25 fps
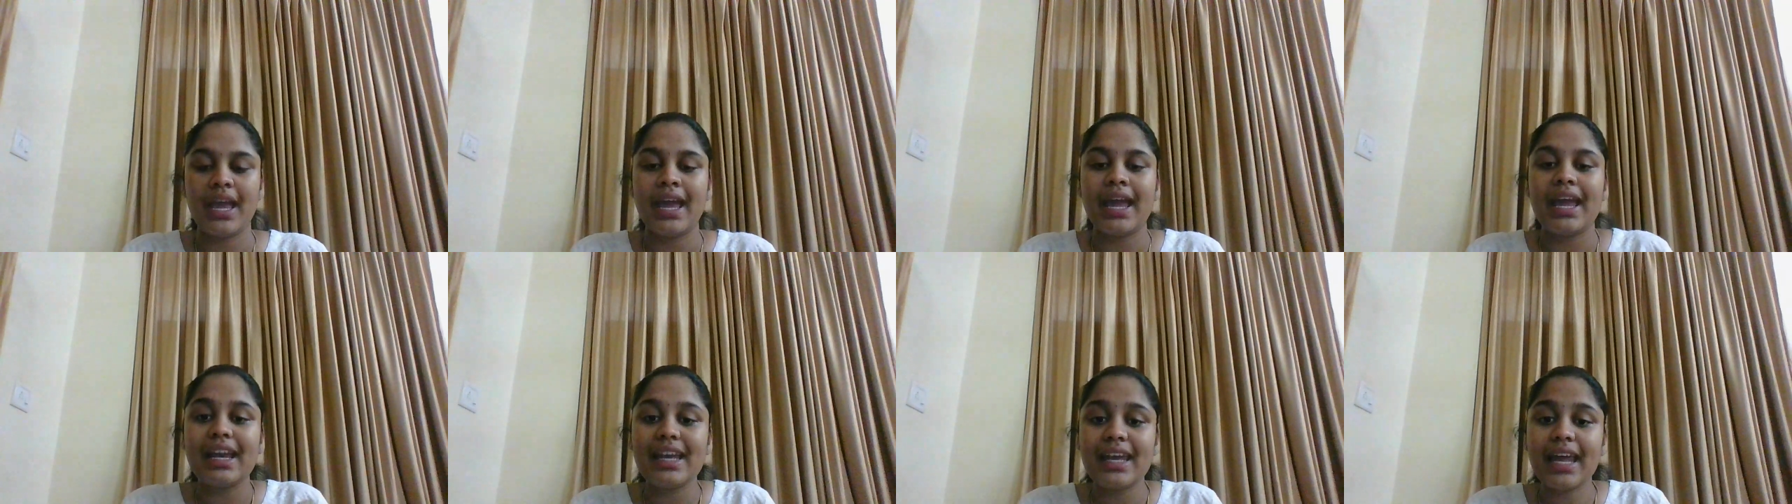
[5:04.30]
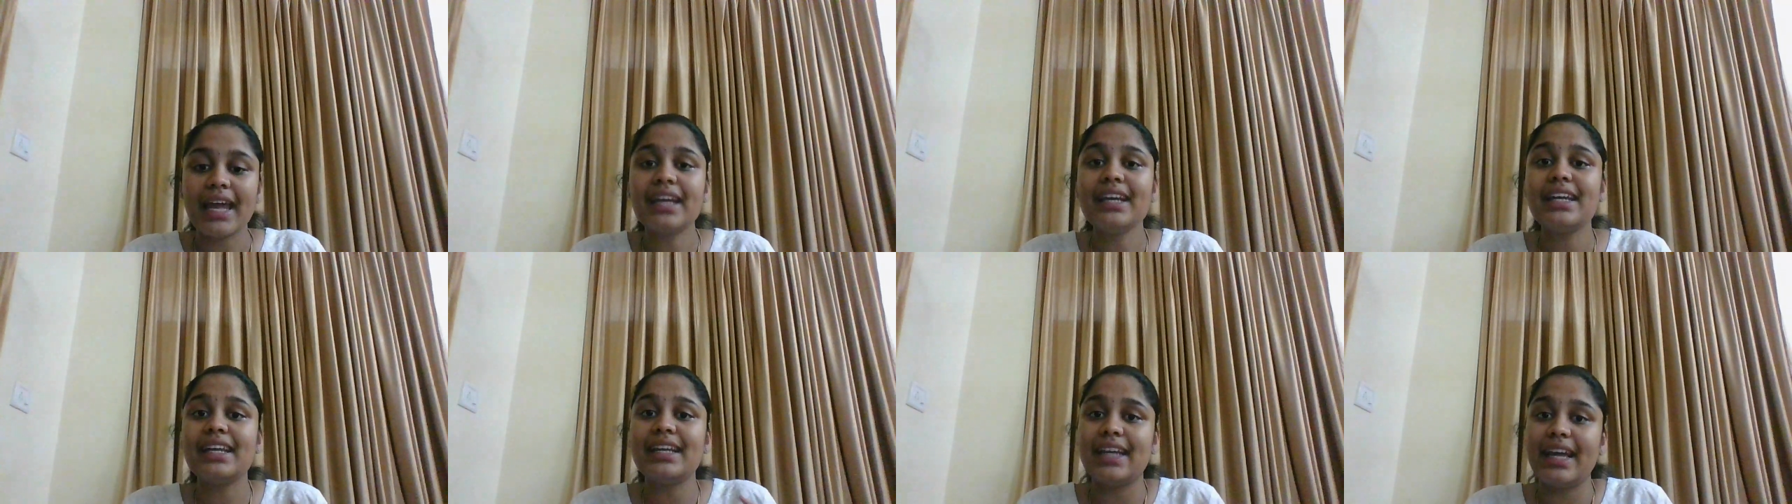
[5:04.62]
In
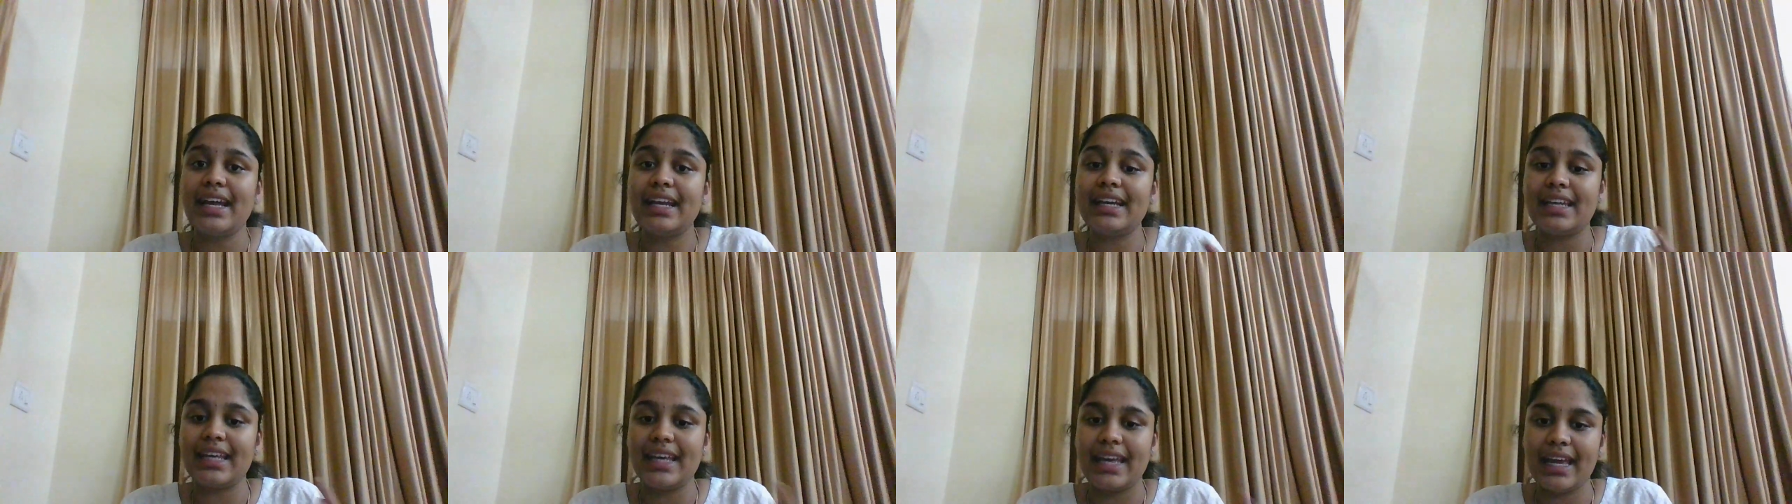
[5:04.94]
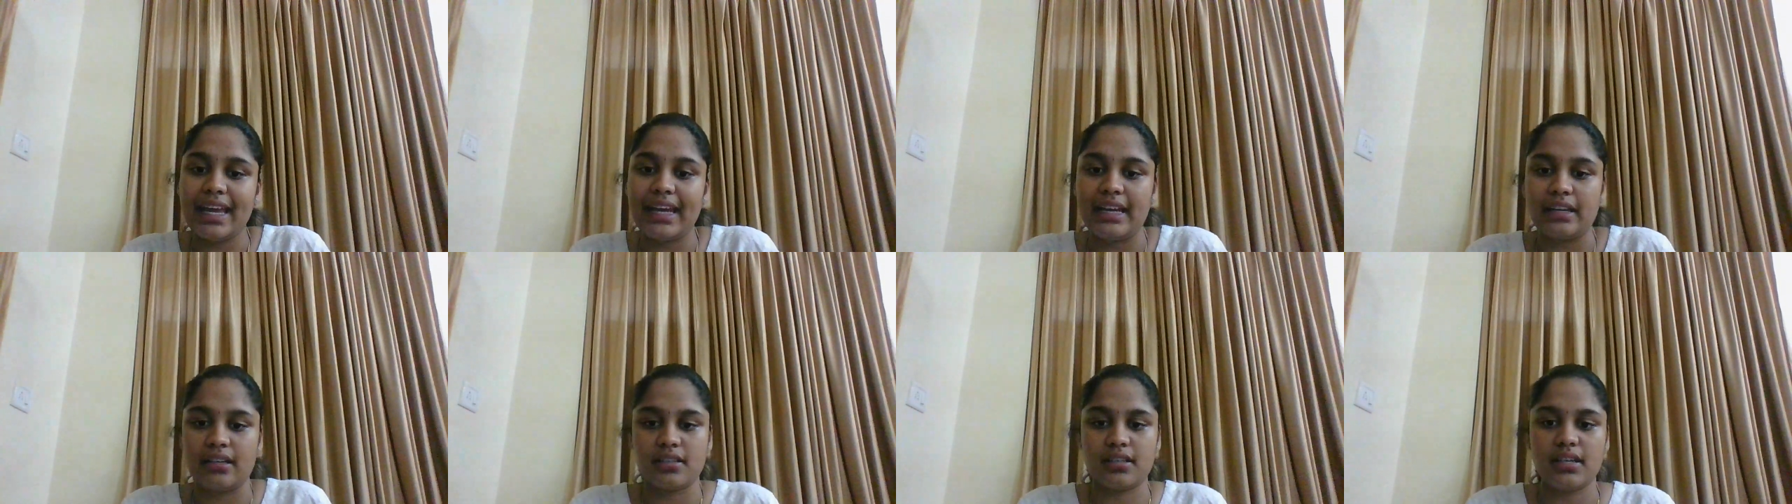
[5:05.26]

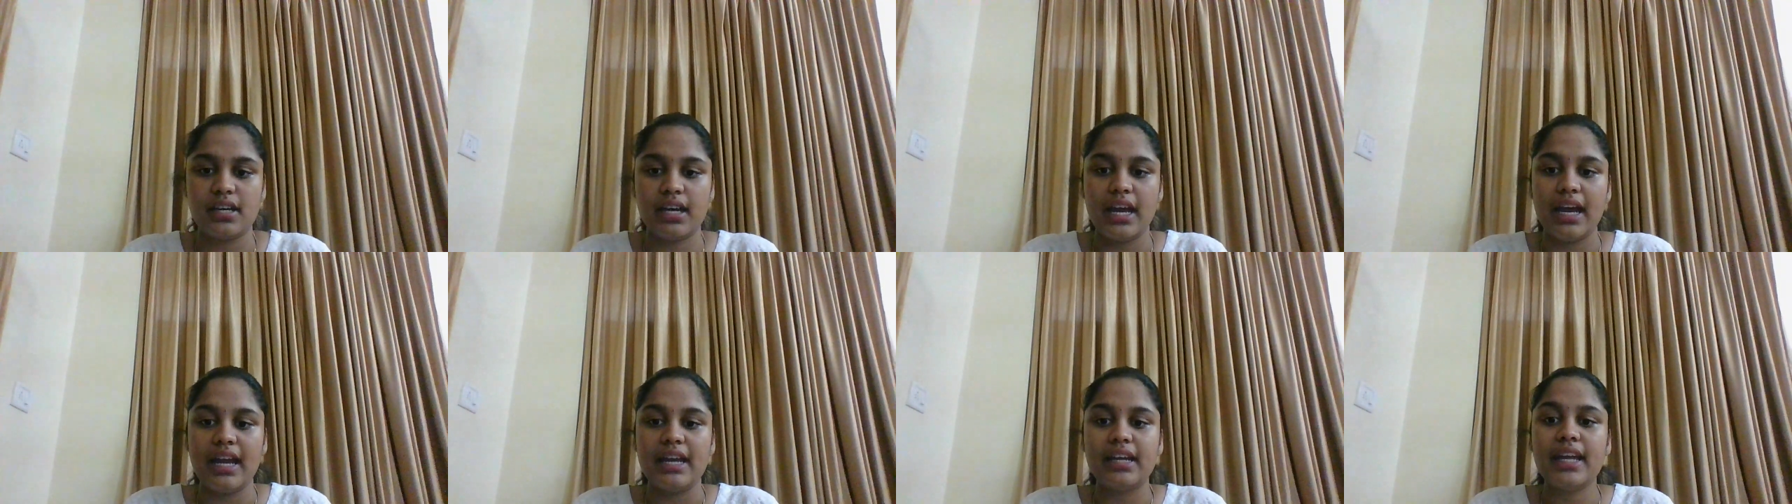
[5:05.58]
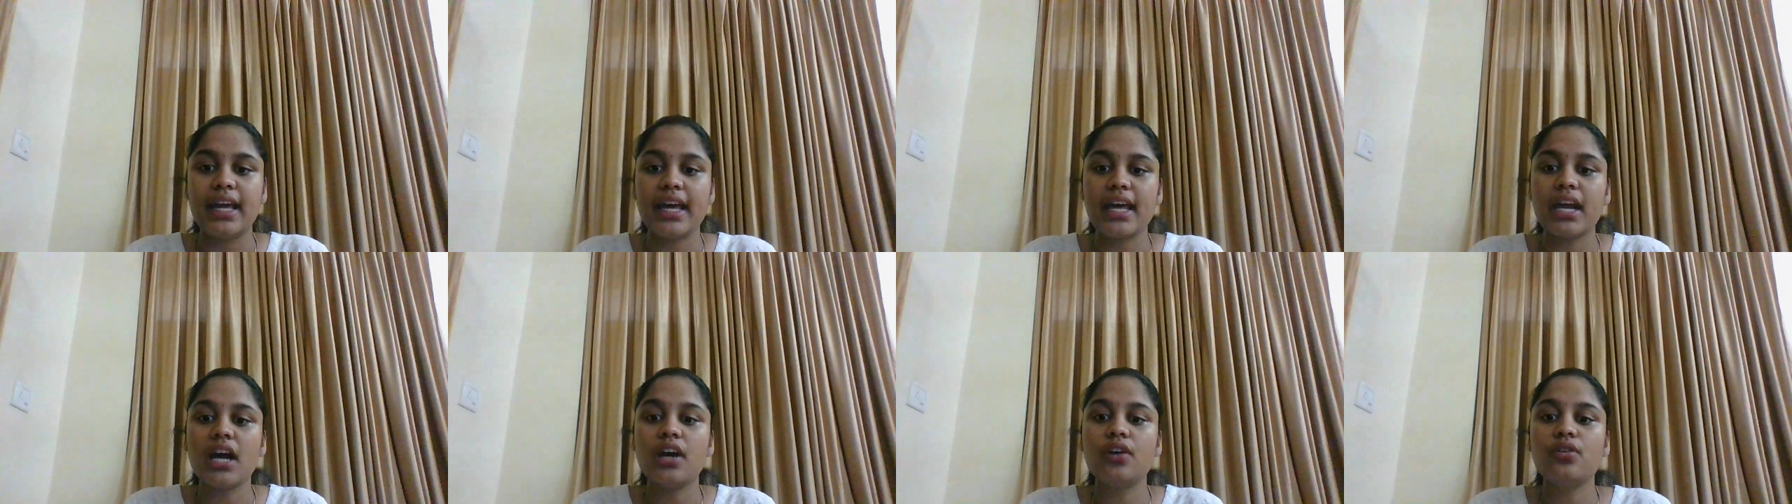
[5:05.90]
1988,
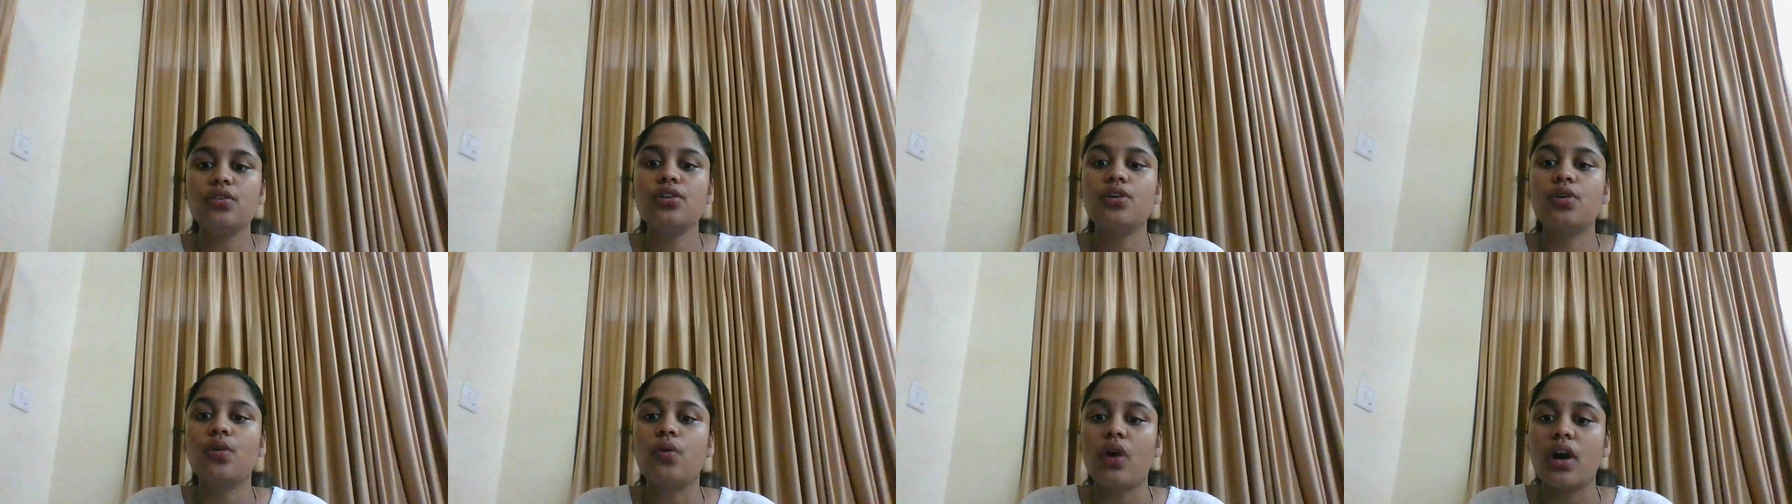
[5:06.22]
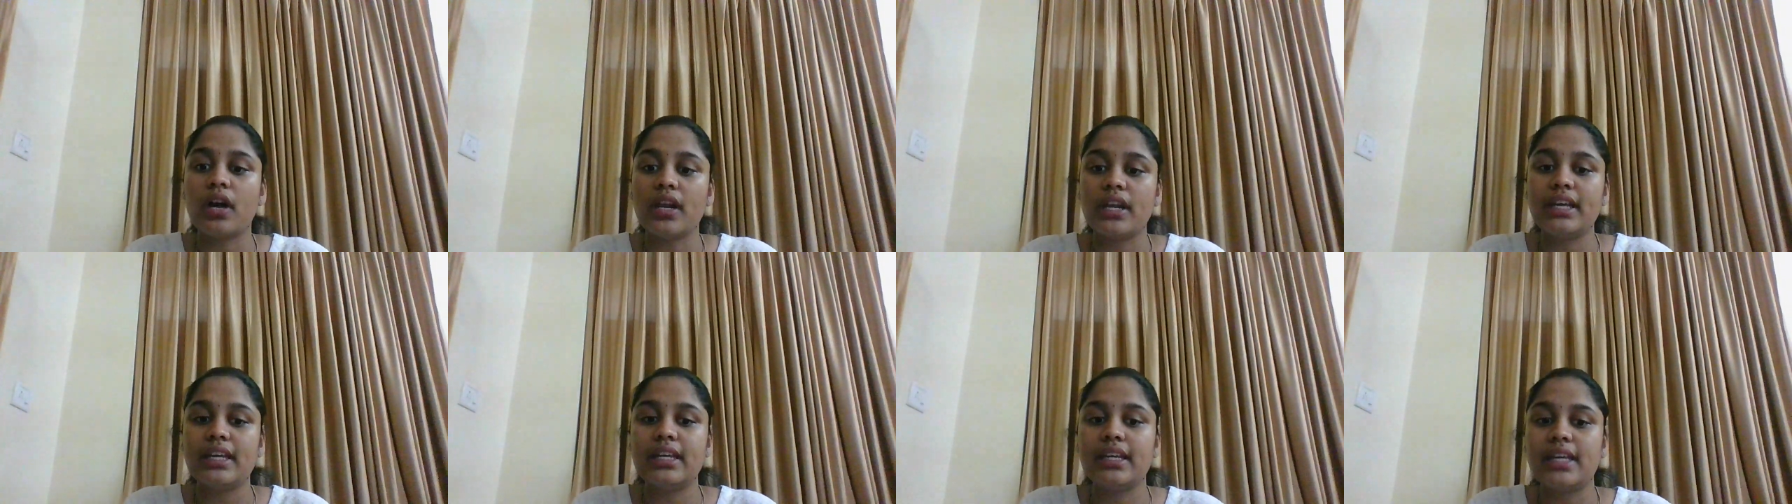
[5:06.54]
Dehradun
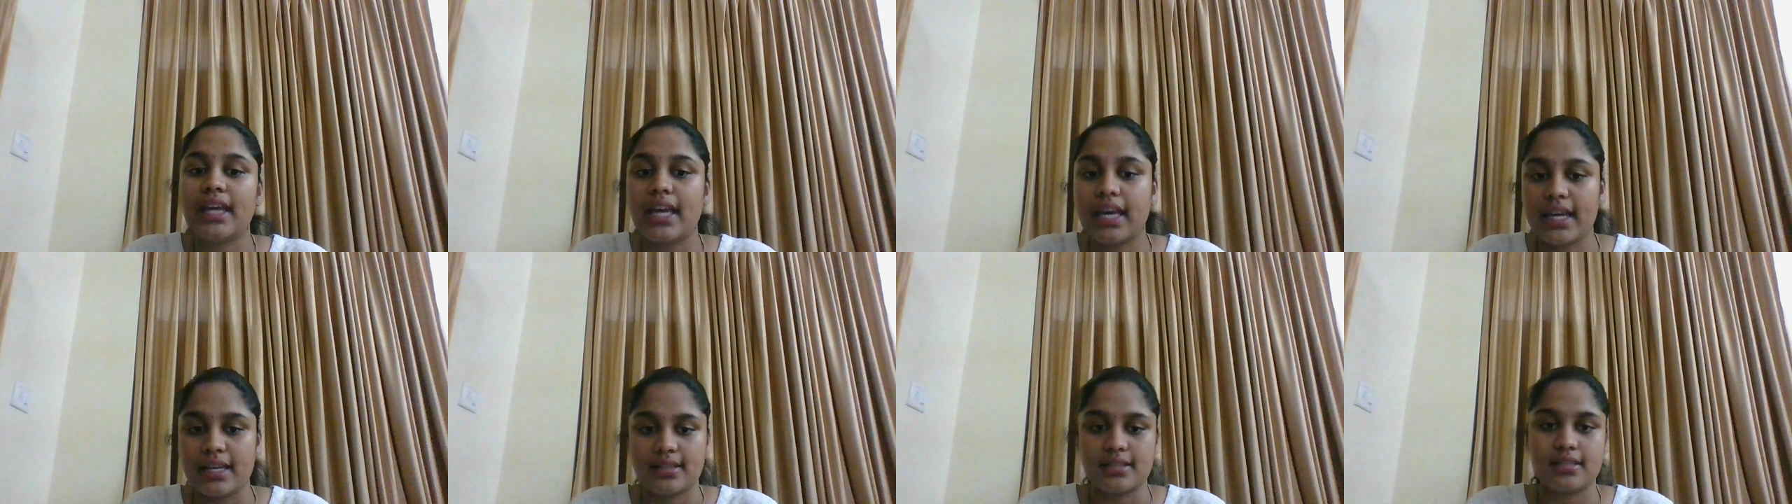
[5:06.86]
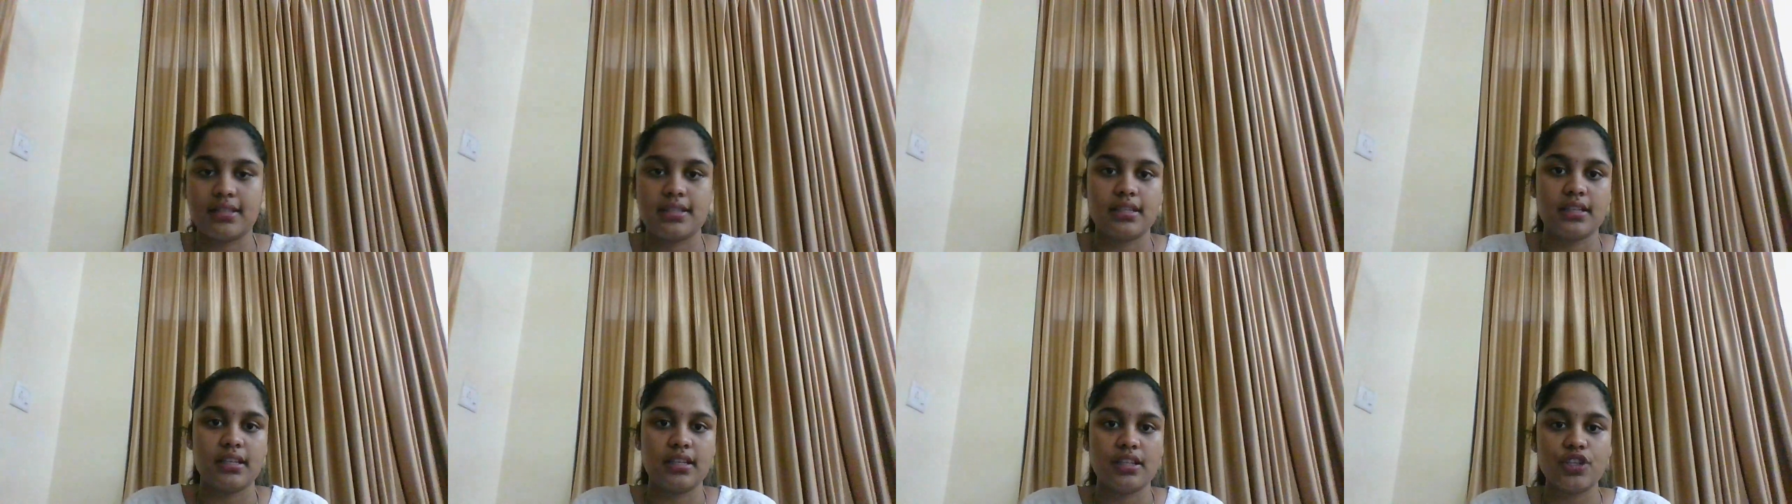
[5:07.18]
Quarrying
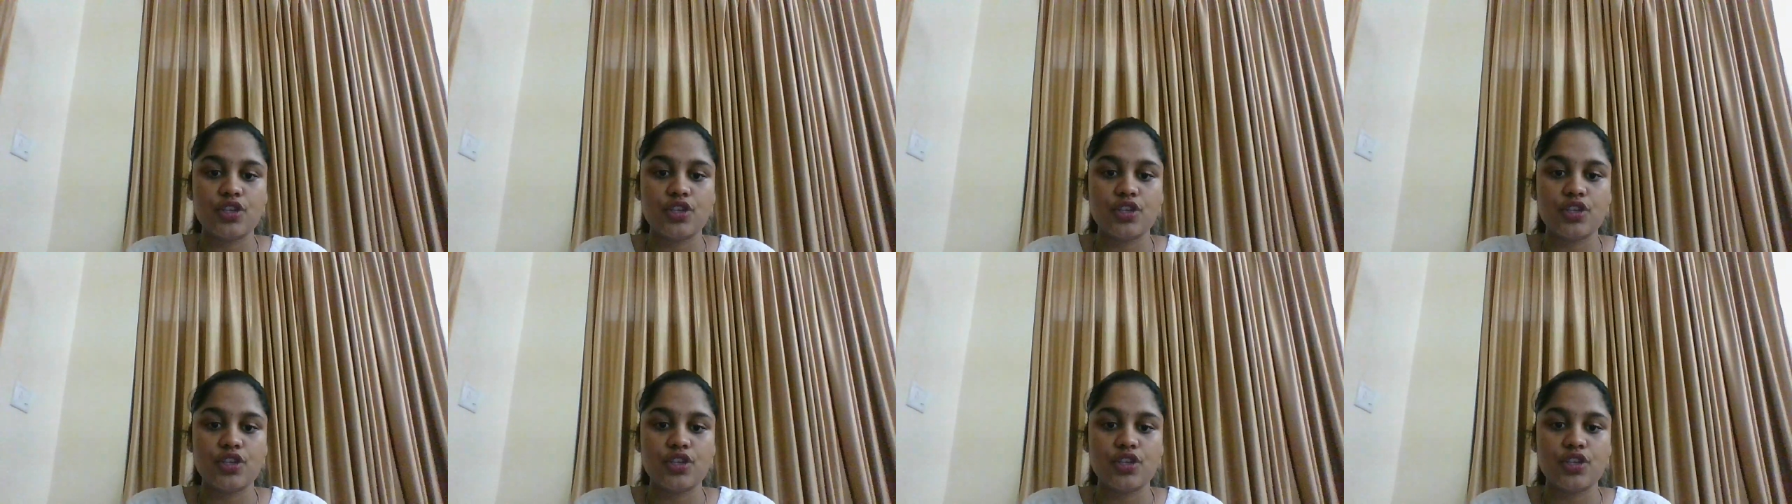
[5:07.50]
case,